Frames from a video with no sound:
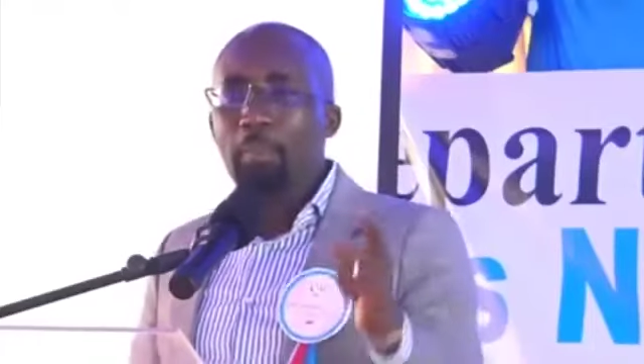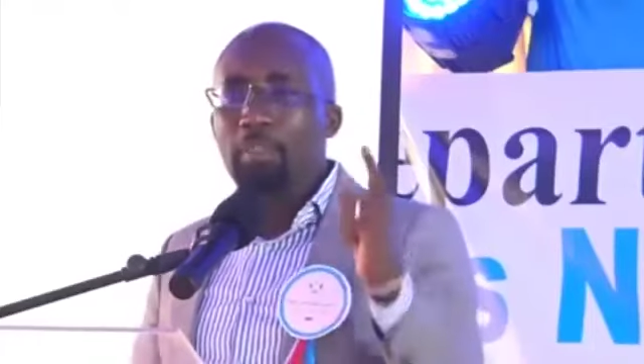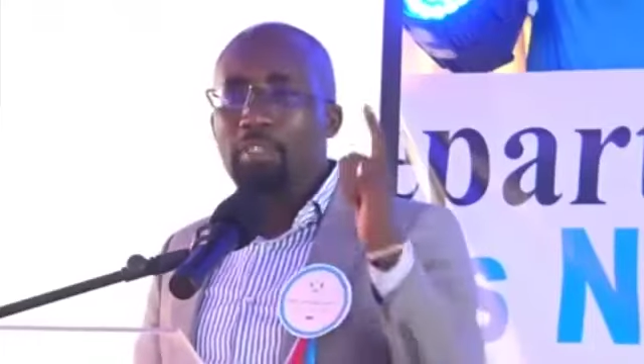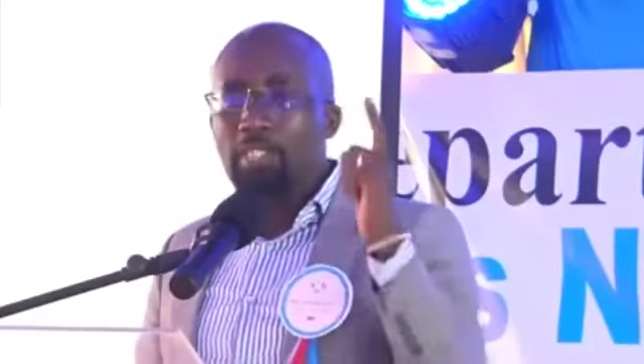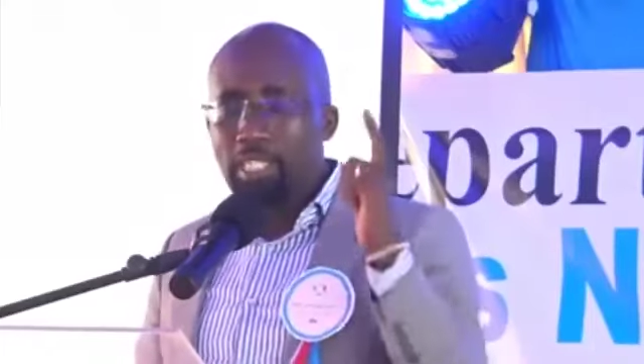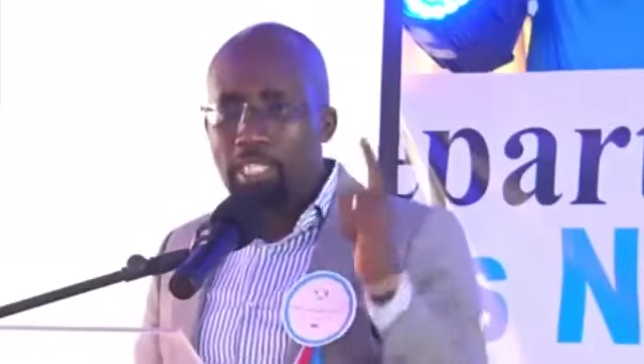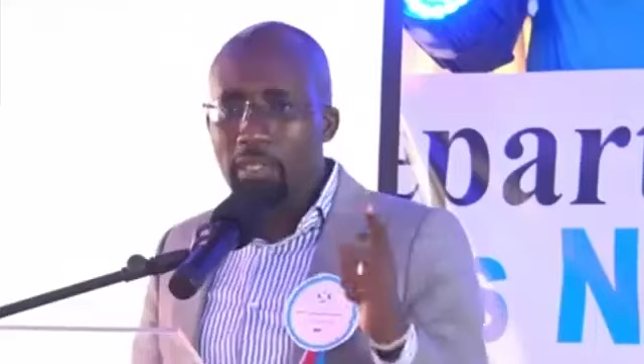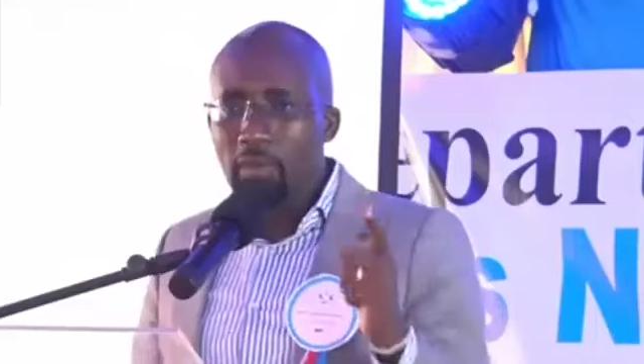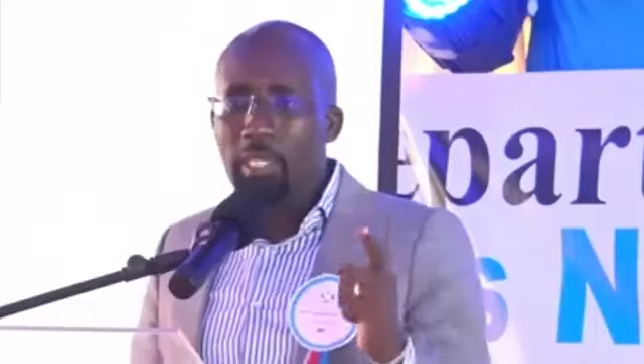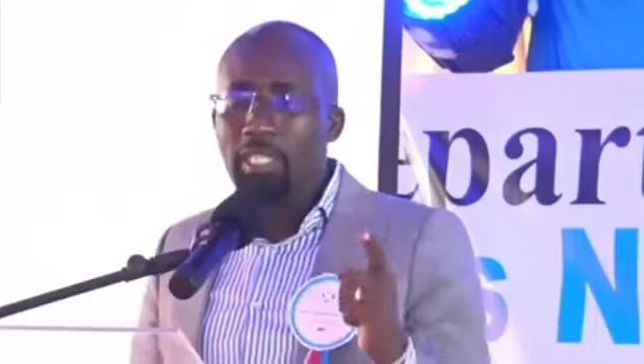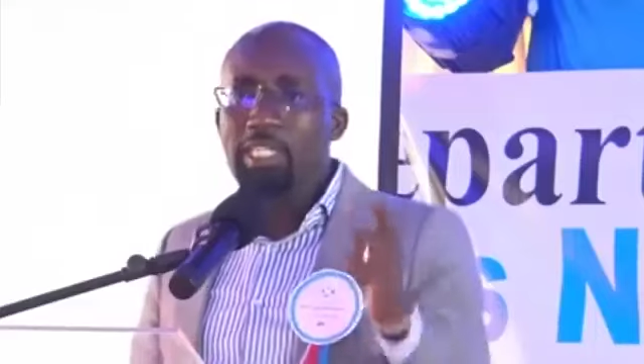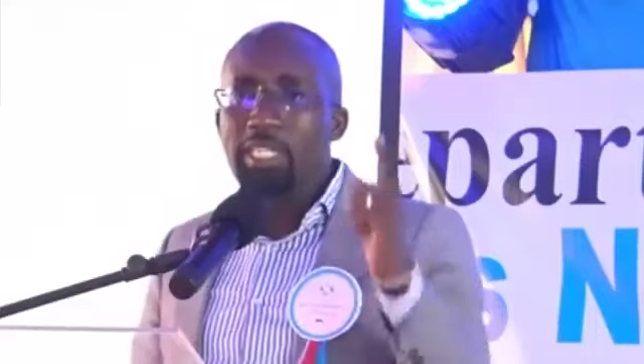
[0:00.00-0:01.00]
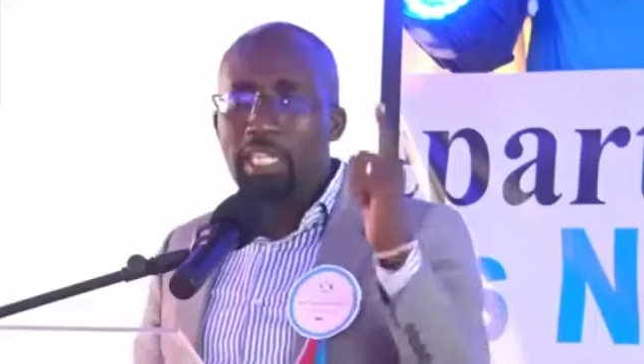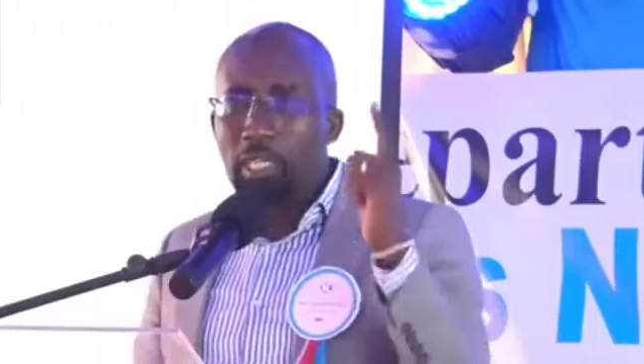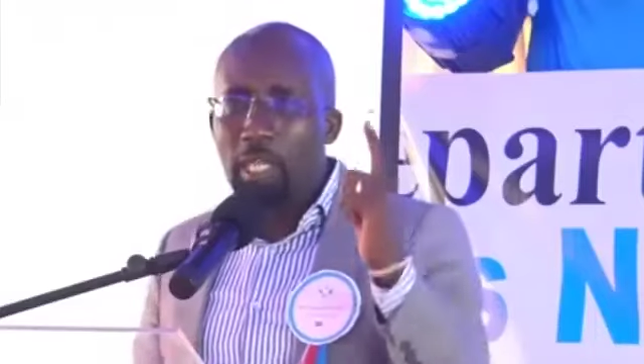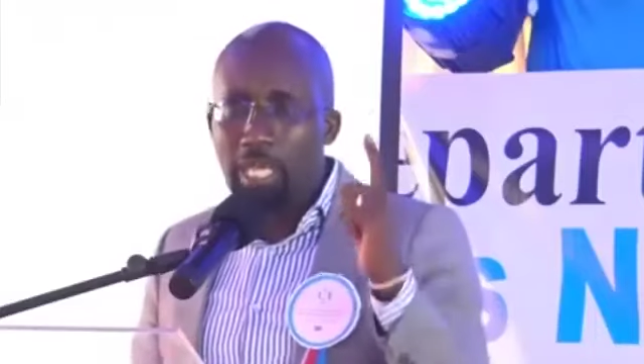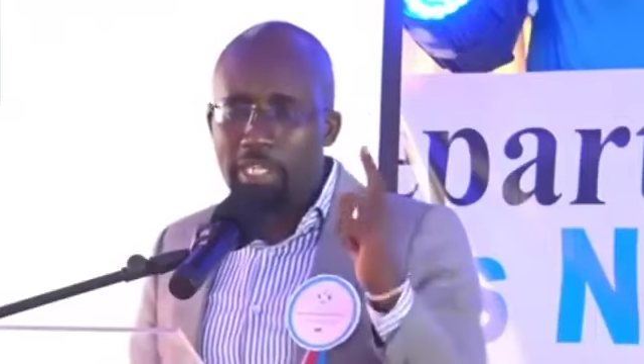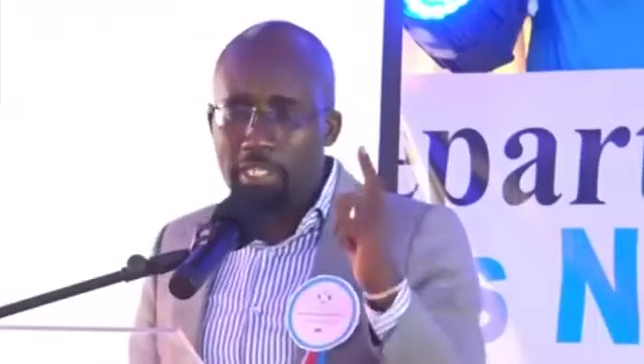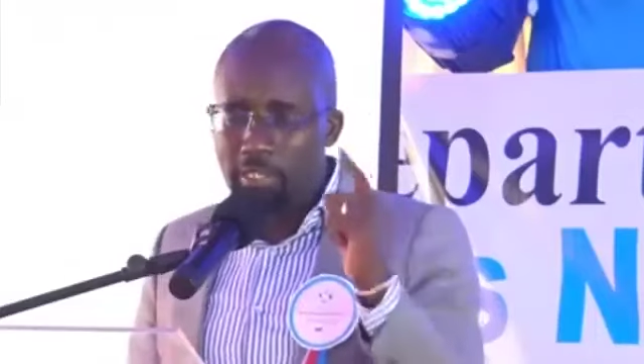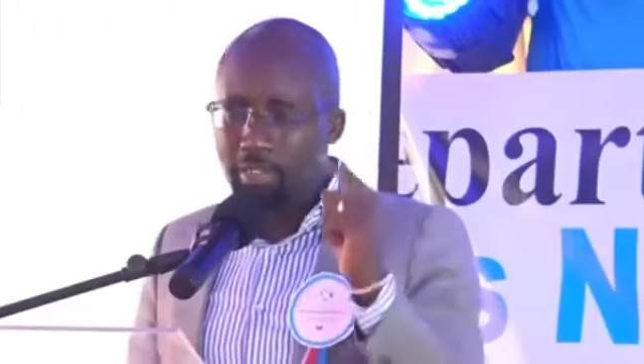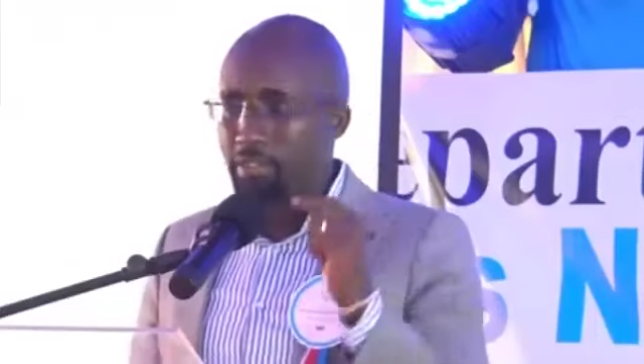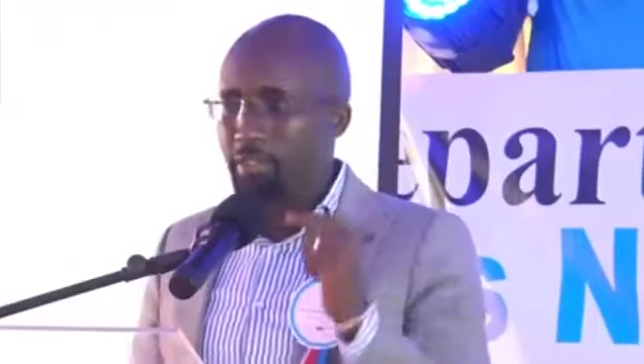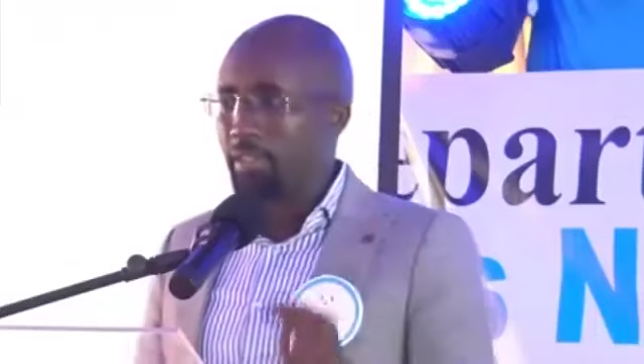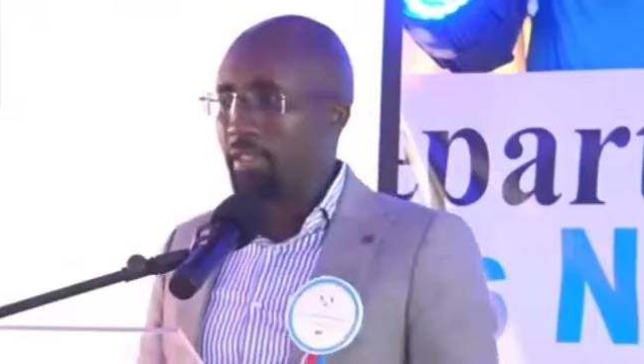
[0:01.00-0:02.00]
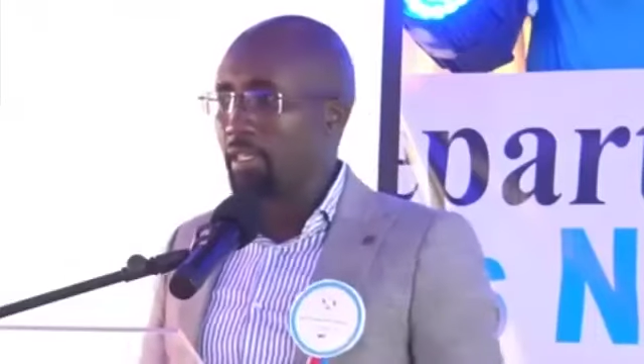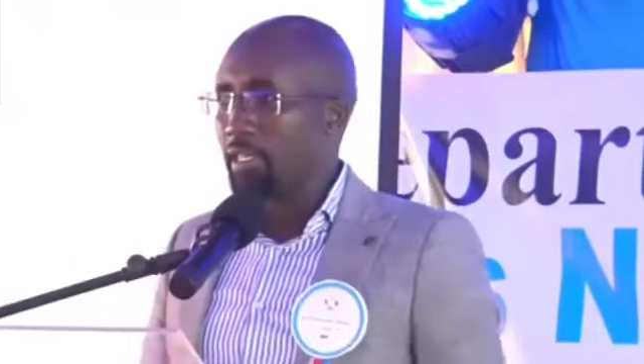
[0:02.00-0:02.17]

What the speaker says: procedural irregularities.